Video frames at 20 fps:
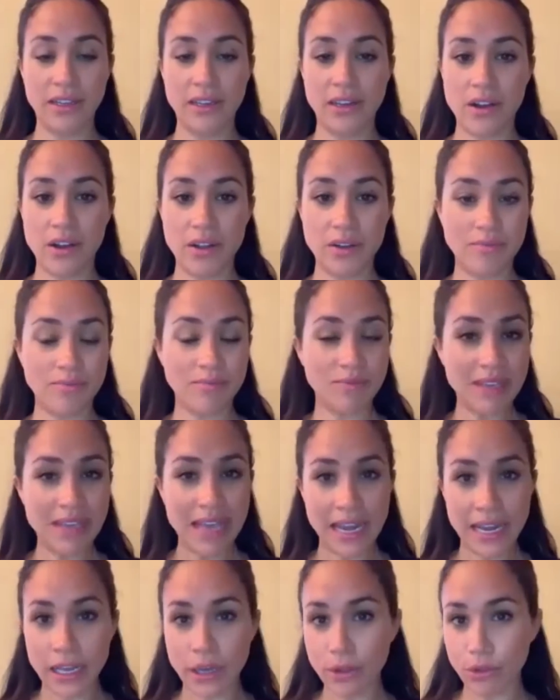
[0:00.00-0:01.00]
on
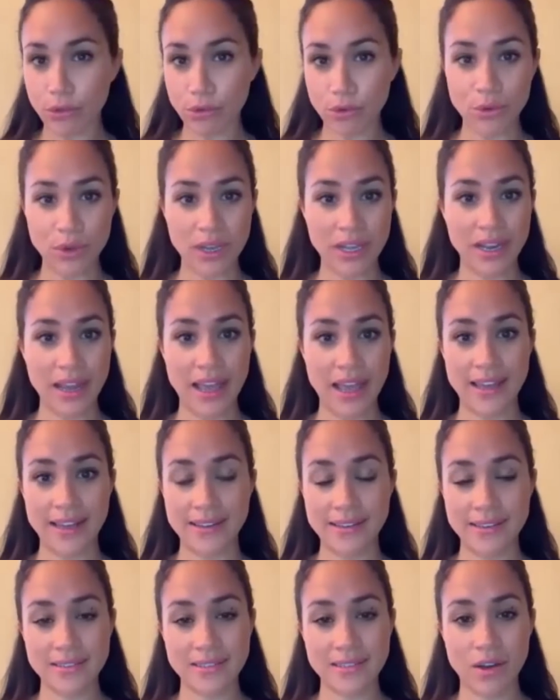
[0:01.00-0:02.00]
getting through it
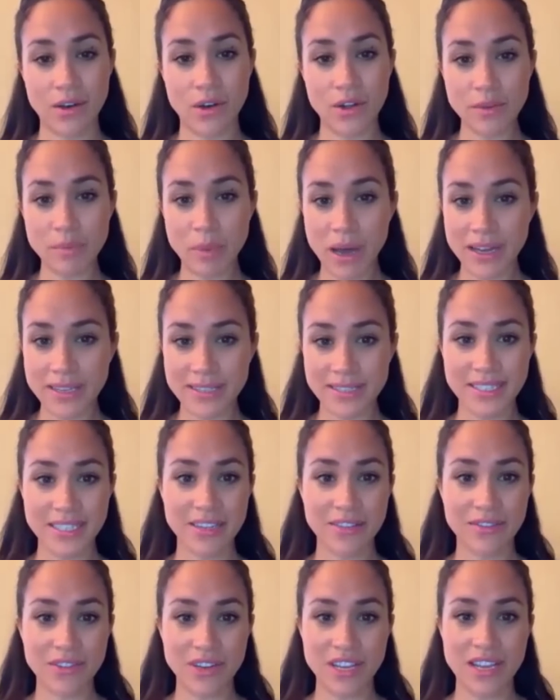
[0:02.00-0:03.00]
and all the
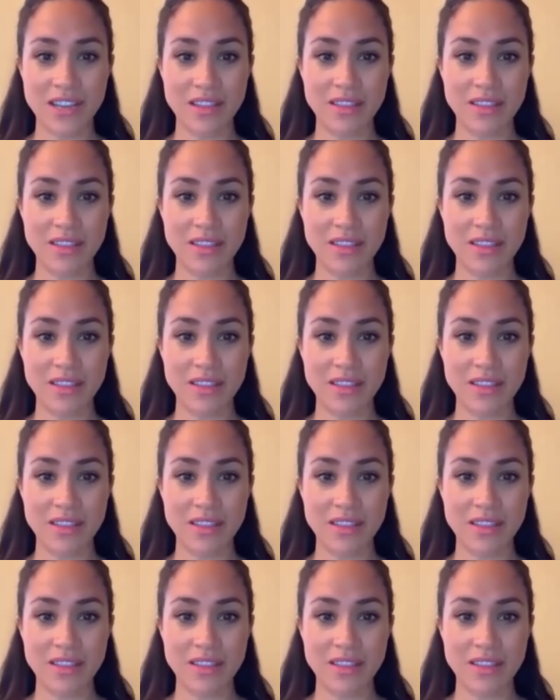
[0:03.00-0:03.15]
positivity